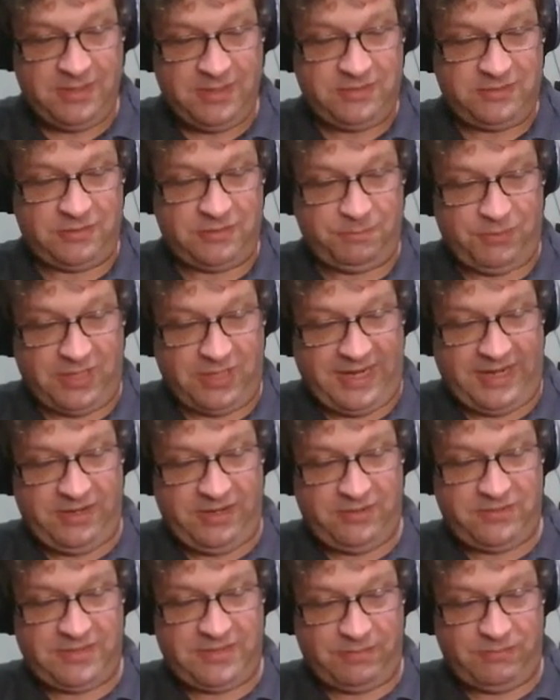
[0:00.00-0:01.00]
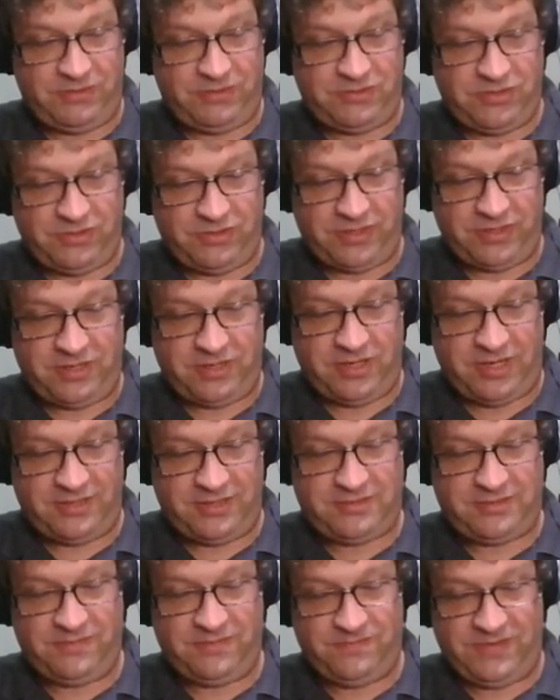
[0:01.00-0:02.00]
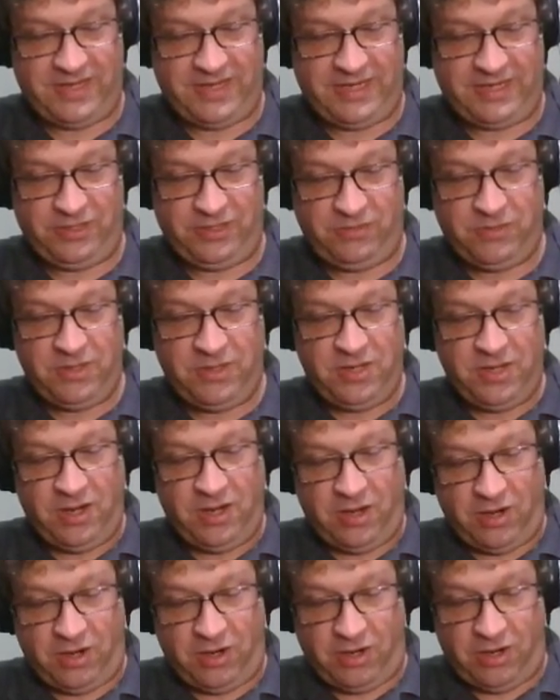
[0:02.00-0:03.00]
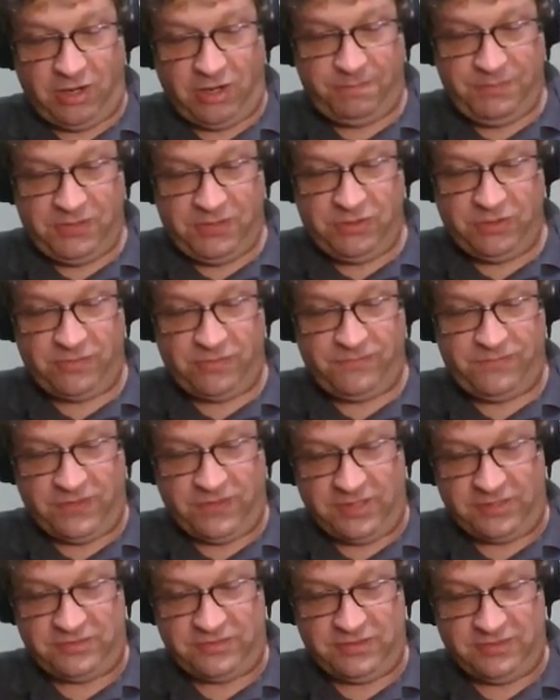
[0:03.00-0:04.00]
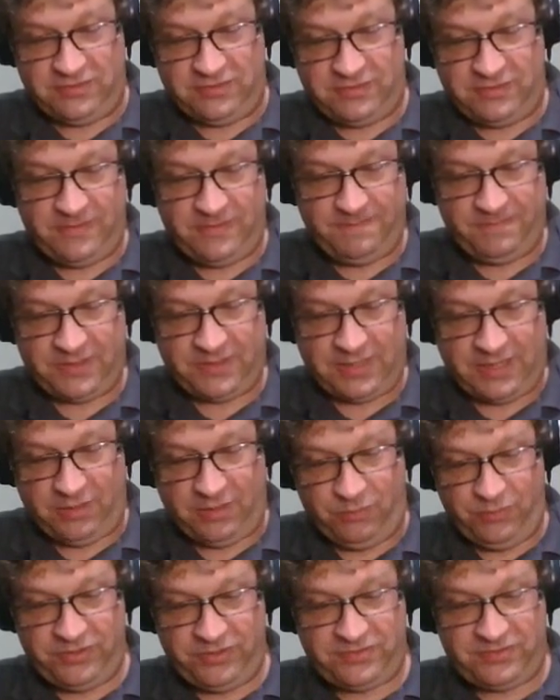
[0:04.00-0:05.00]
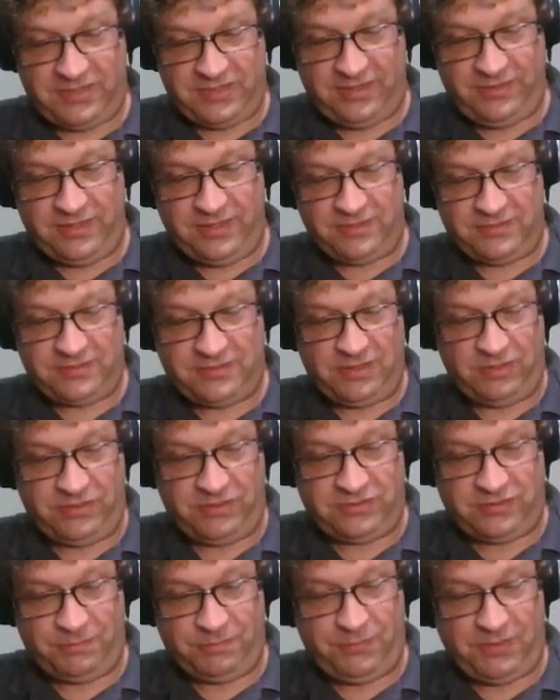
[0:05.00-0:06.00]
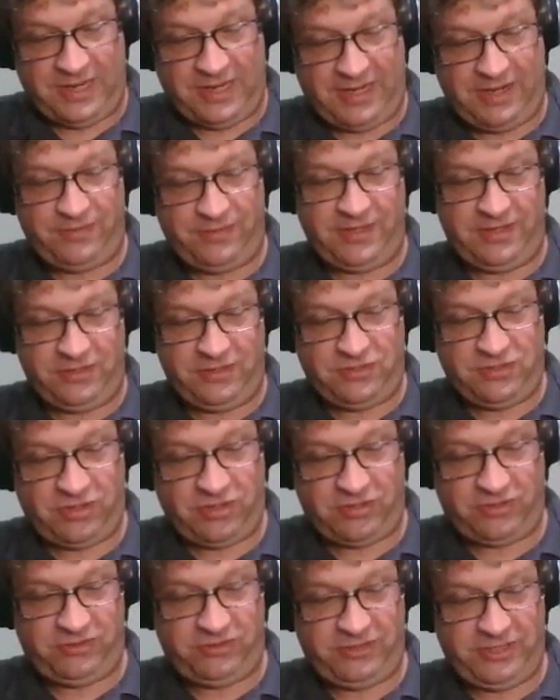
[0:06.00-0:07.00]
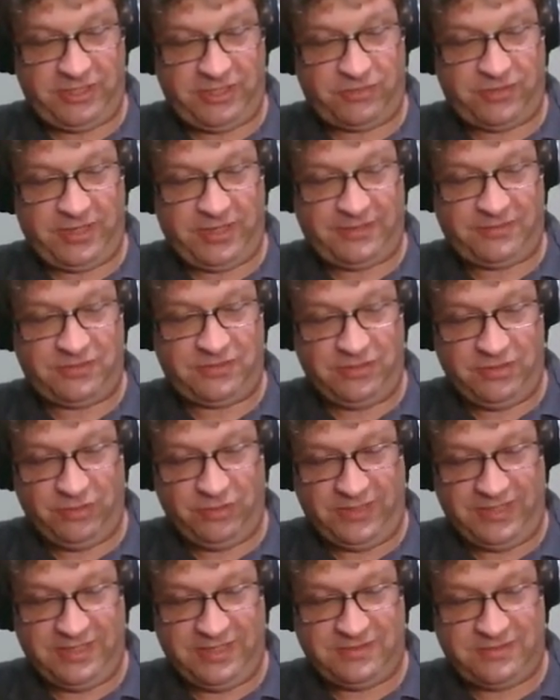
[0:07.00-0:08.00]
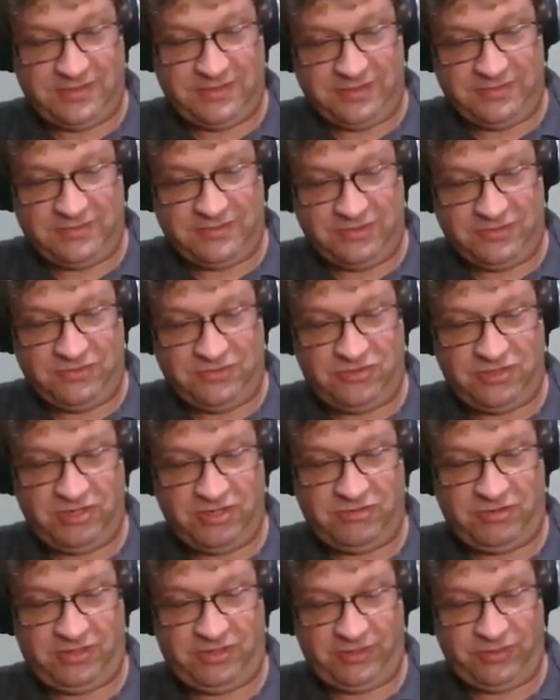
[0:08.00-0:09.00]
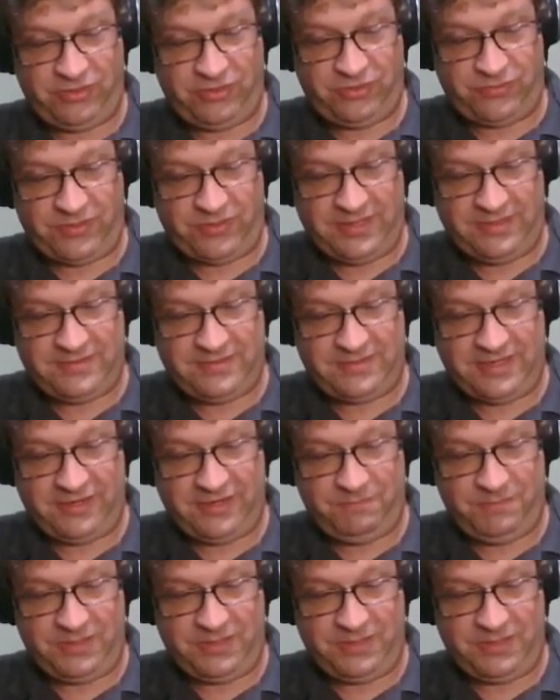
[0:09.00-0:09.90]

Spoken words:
suppliers that return a constant value are pure functions. I will say this, though. A supplier that internally creates a new instance is generally thread safe